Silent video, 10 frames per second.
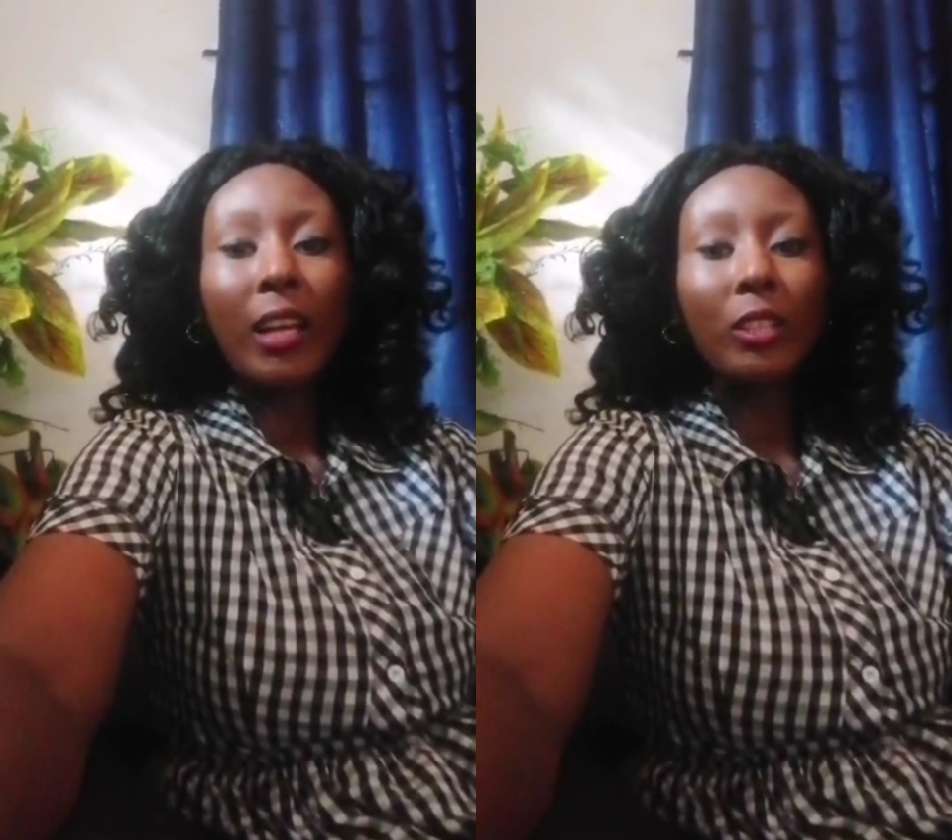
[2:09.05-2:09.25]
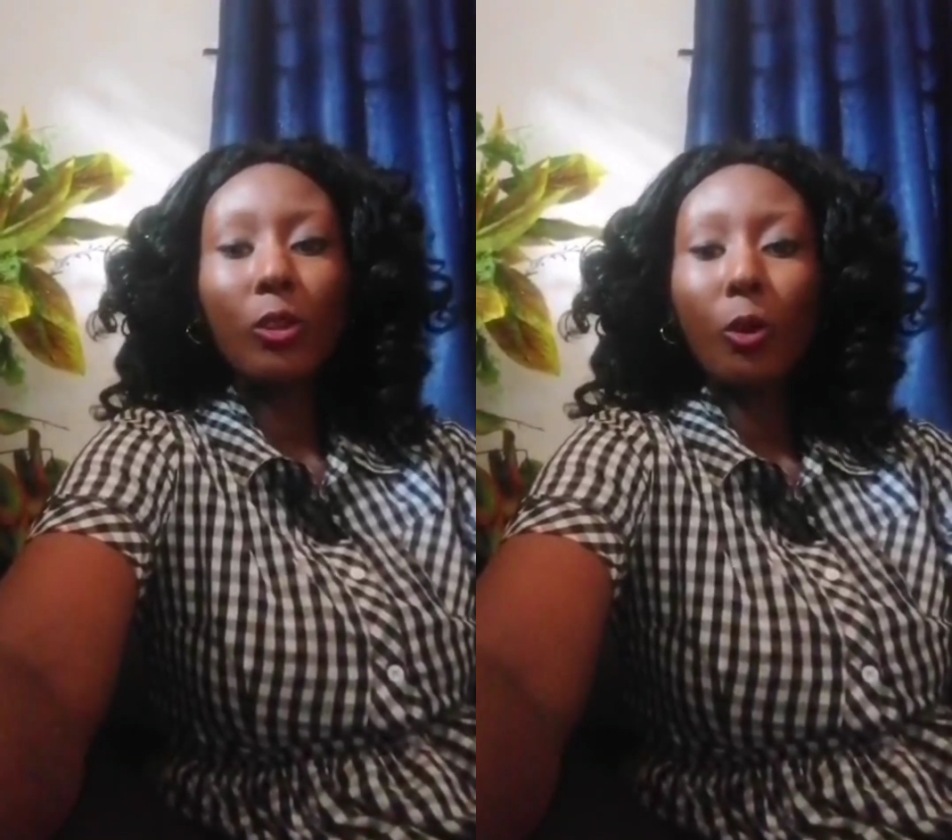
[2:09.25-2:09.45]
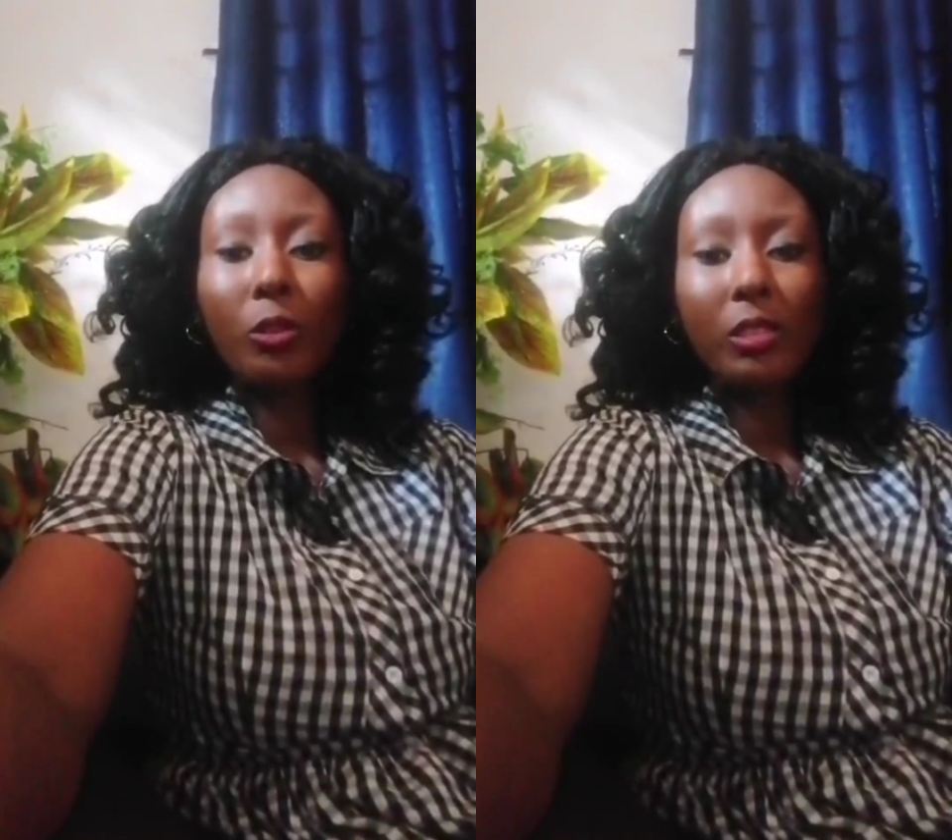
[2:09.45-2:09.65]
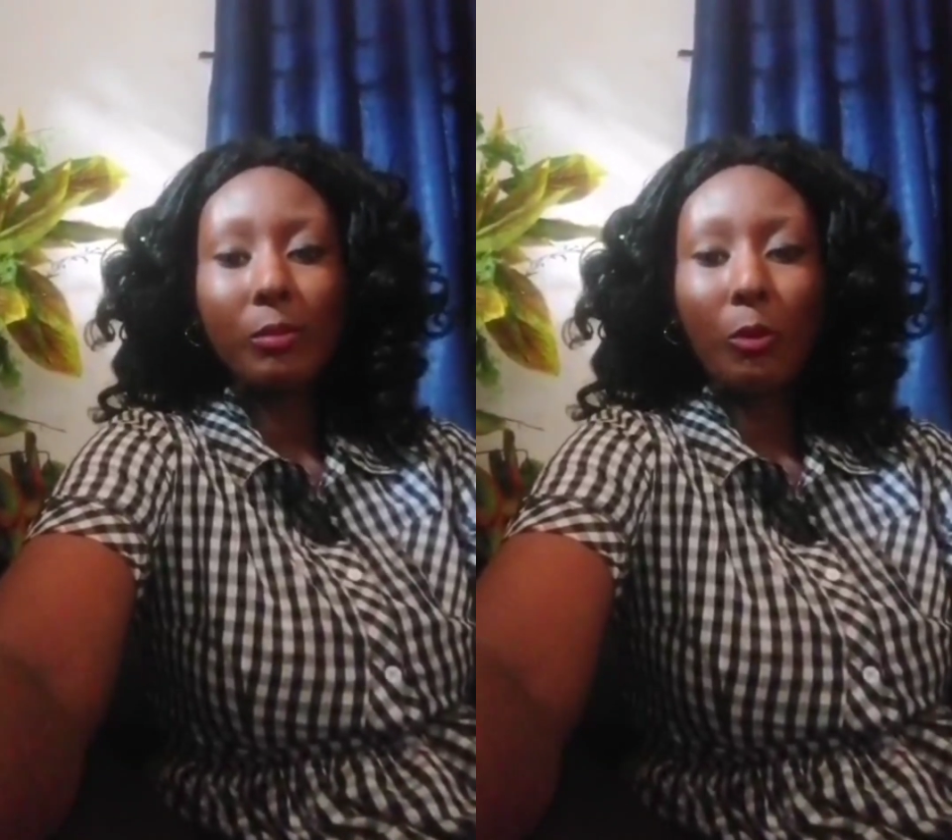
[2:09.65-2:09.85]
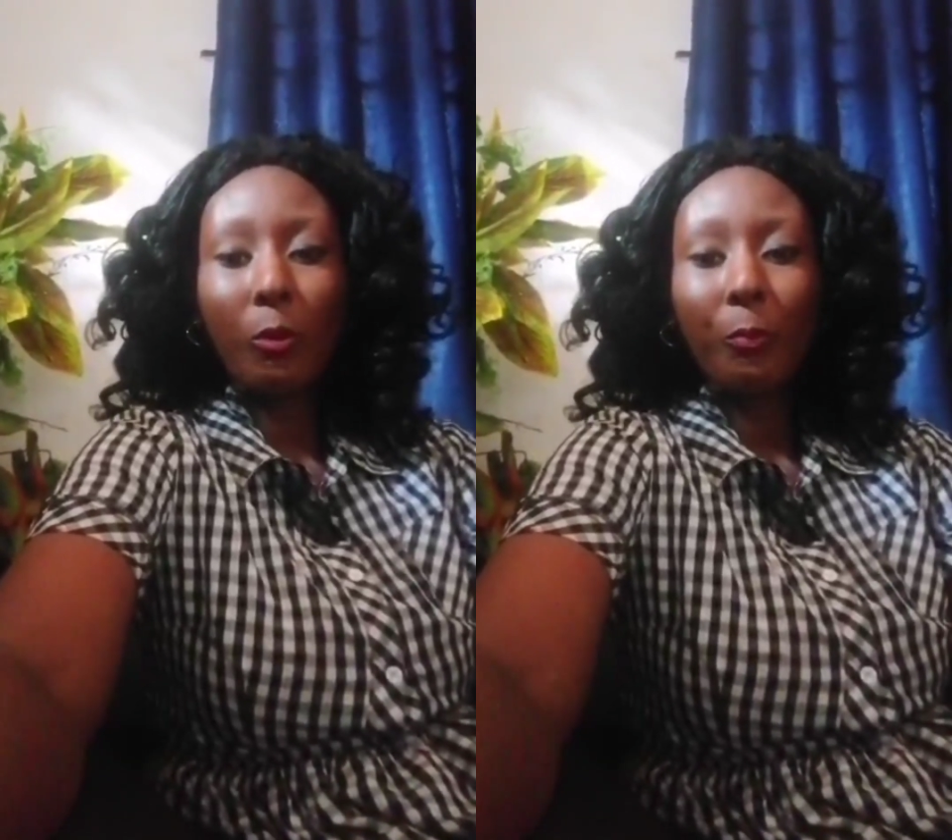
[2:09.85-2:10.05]
and a lot
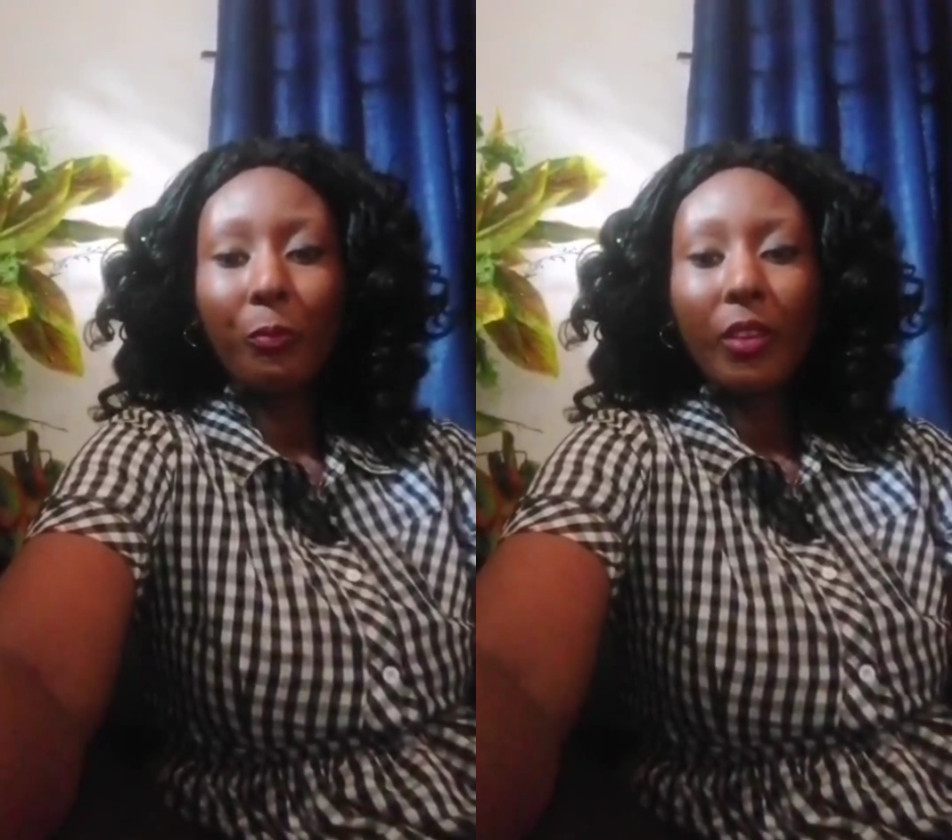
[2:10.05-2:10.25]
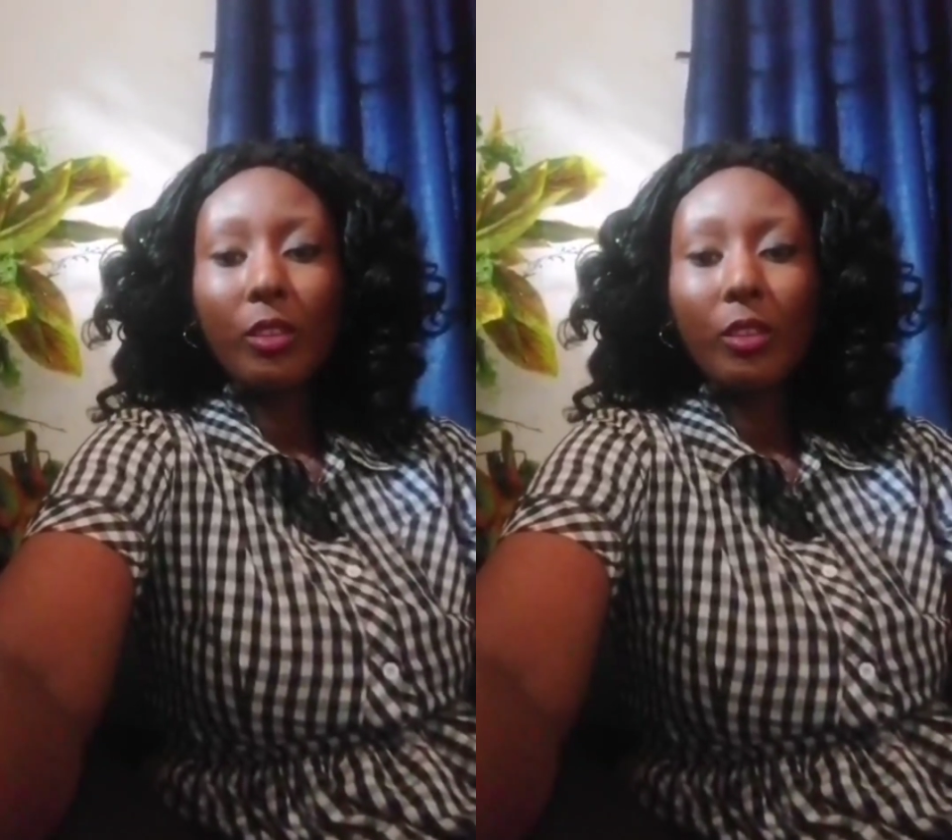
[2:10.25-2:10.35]
more.